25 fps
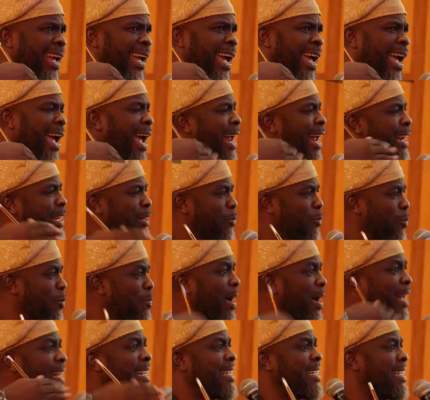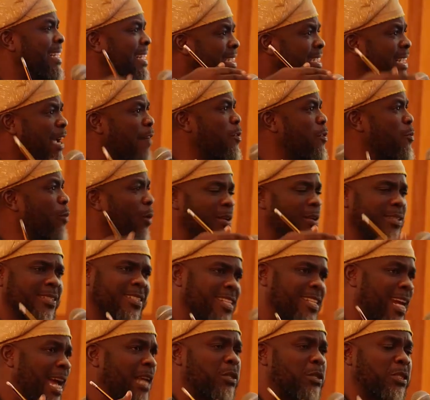And the woman in the interview was
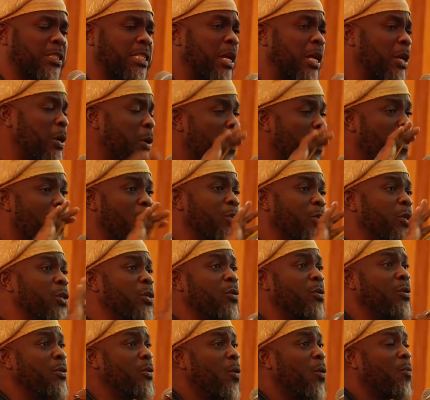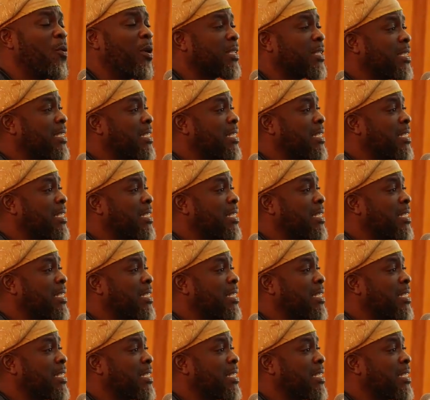trying to say, no, you don't know what is